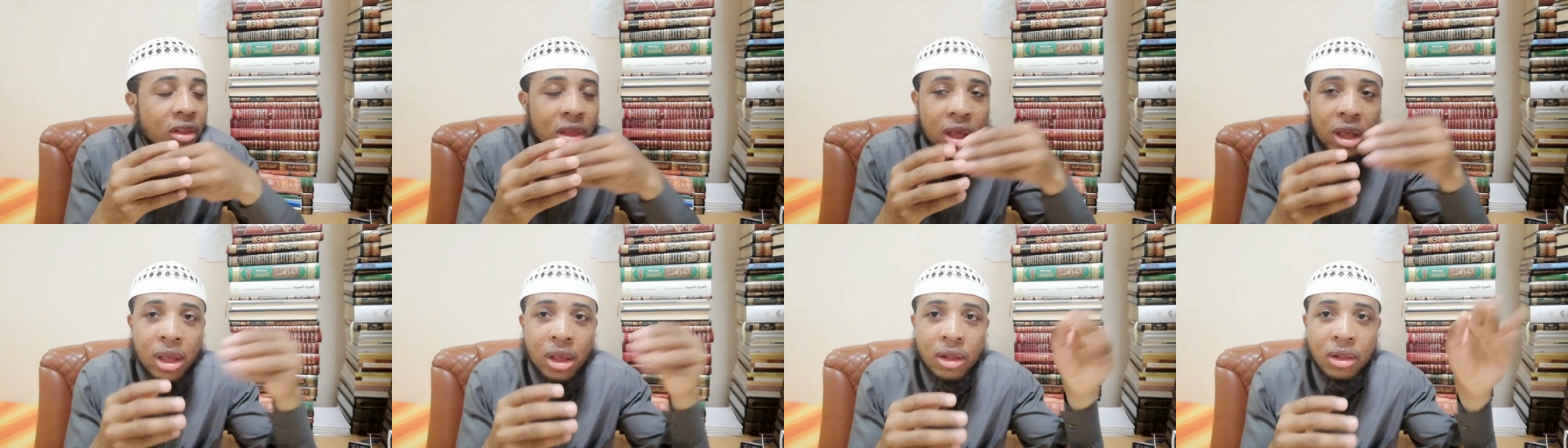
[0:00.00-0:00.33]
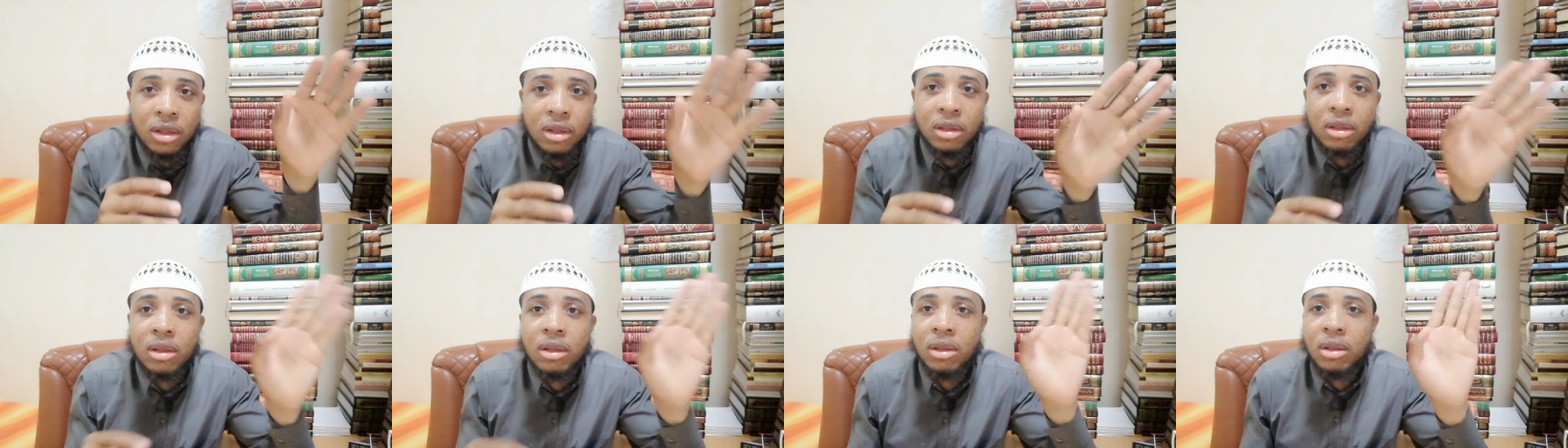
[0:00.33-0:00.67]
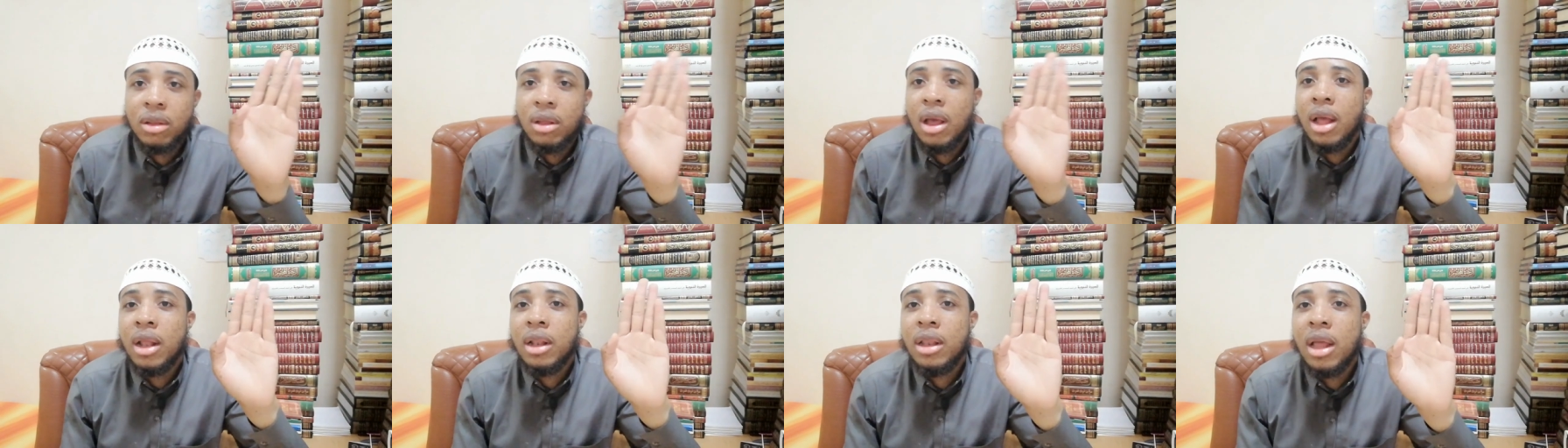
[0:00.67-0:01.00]
among these
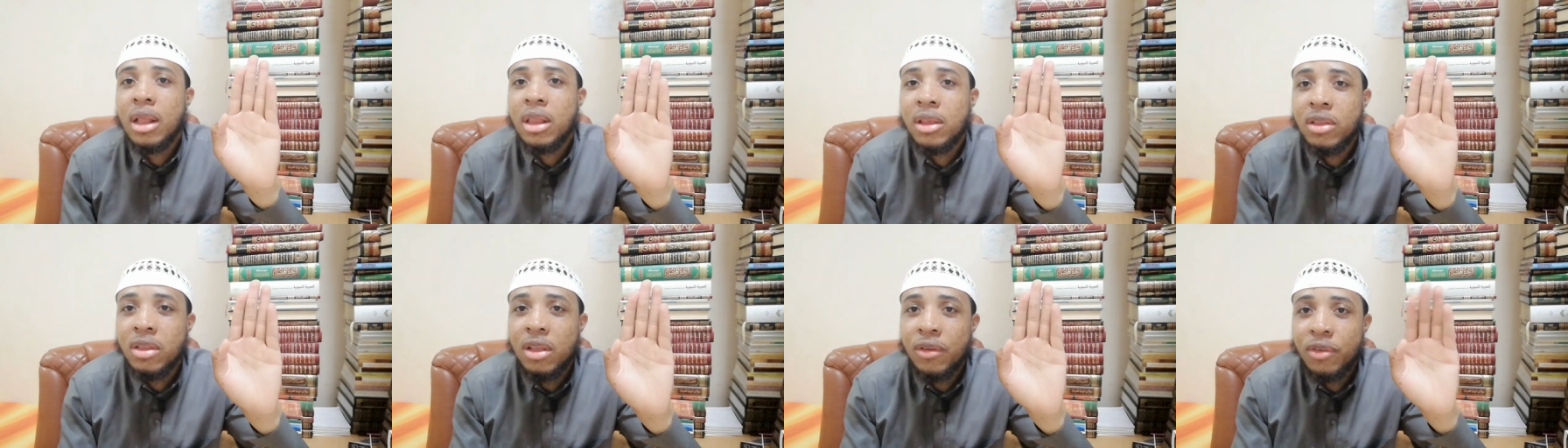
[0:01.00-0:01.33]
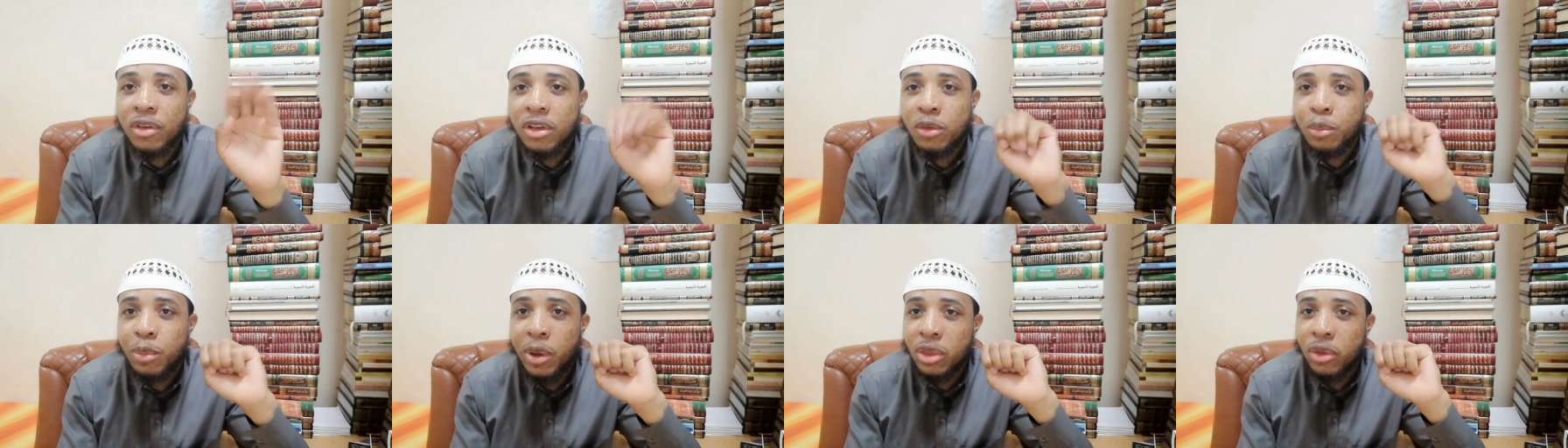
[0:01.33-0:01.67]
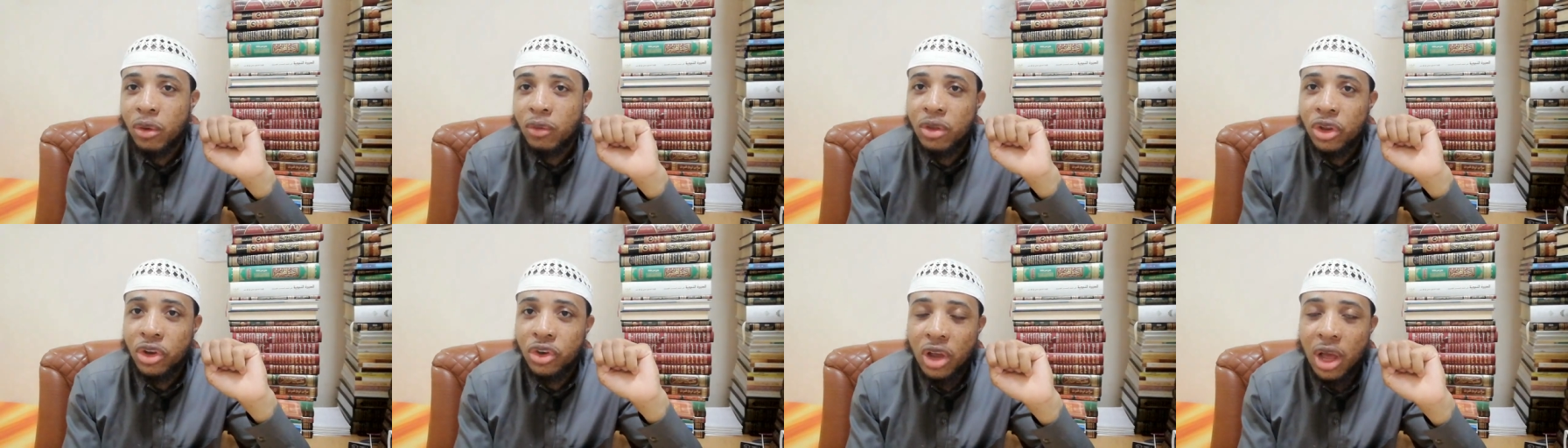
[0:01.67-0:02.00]
things. And
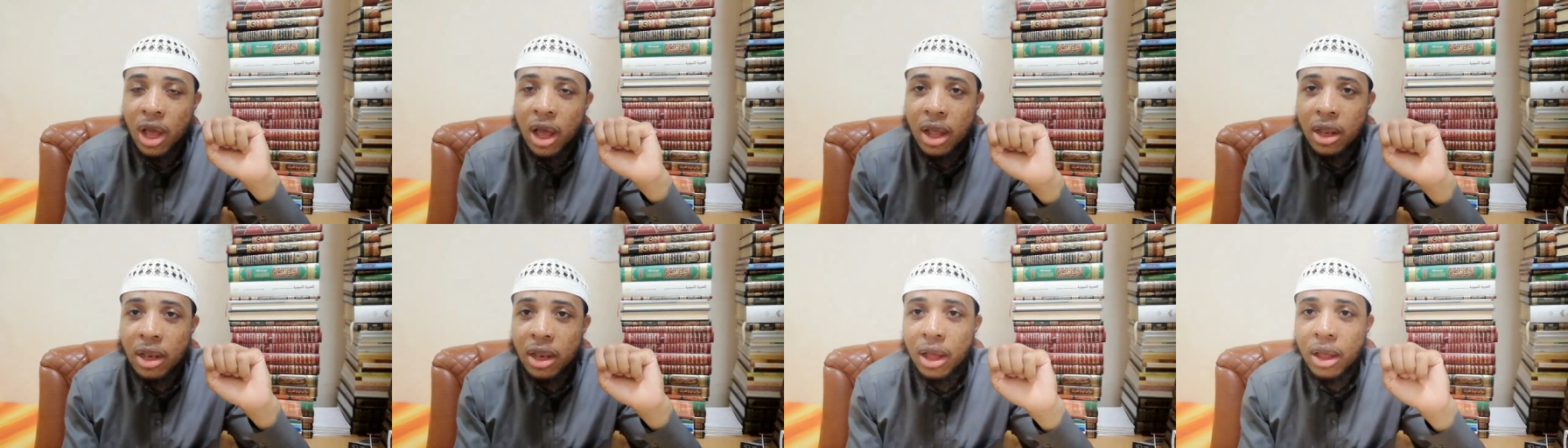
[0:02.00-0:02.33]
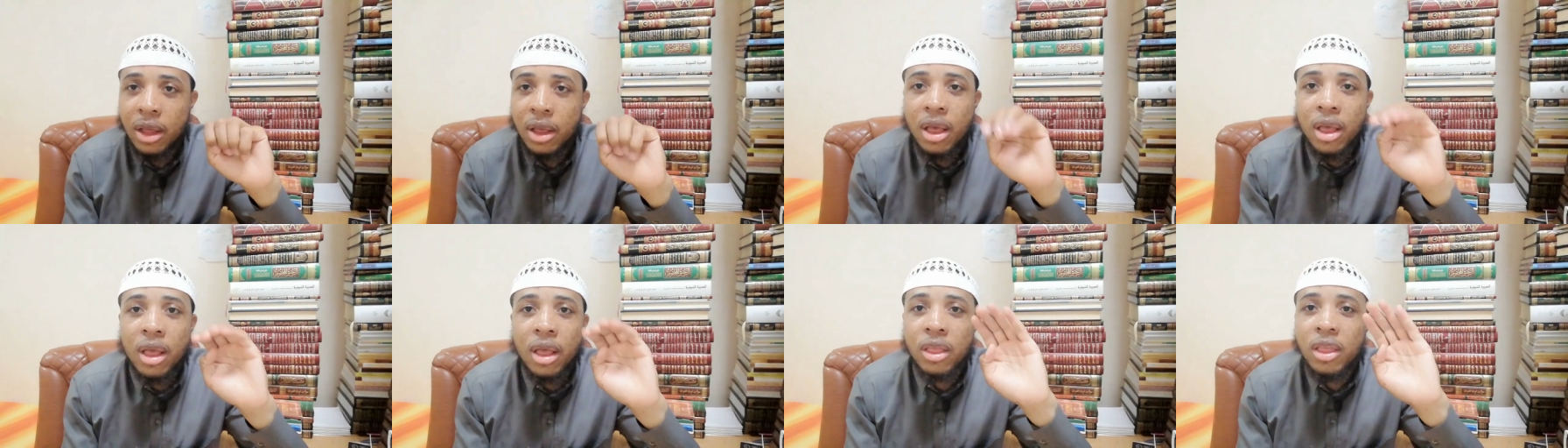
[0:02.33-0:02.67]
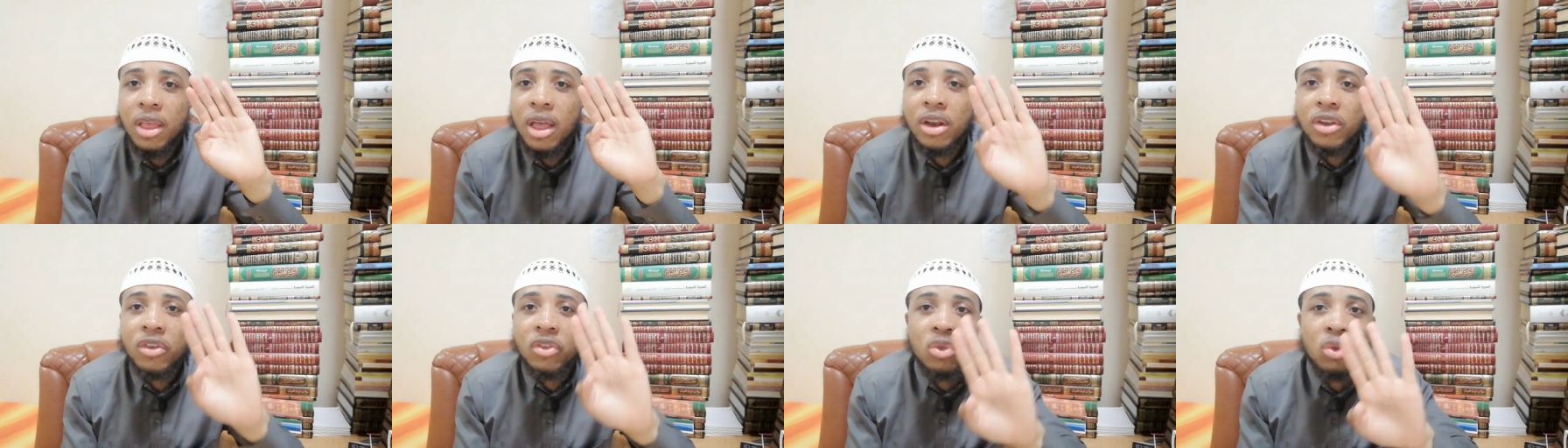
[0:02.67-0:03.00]
that is the first part of the
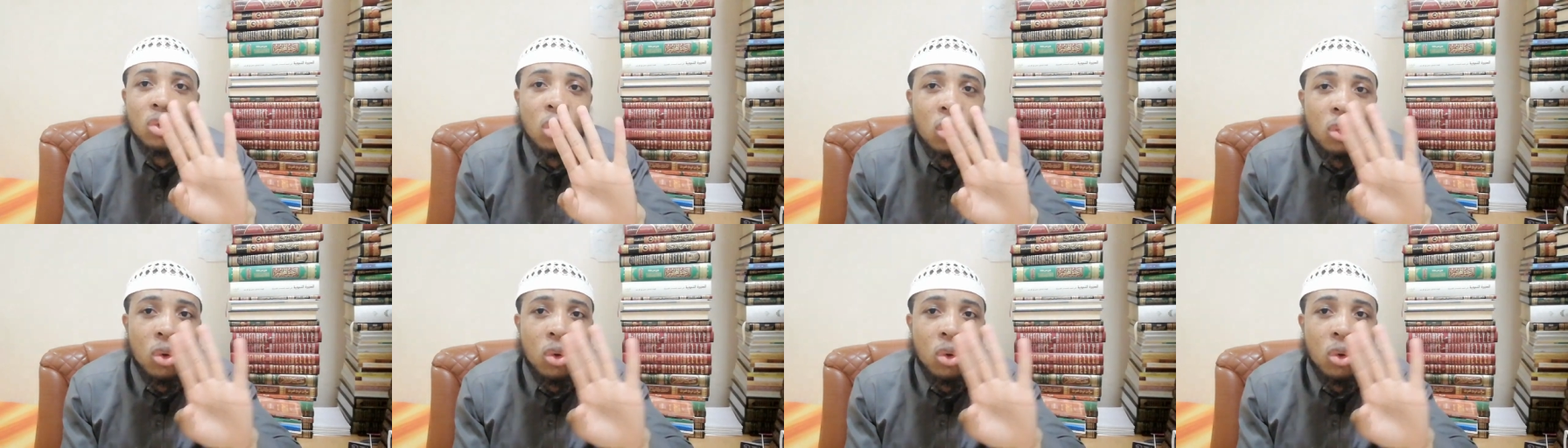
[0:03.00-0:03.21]
Shahada.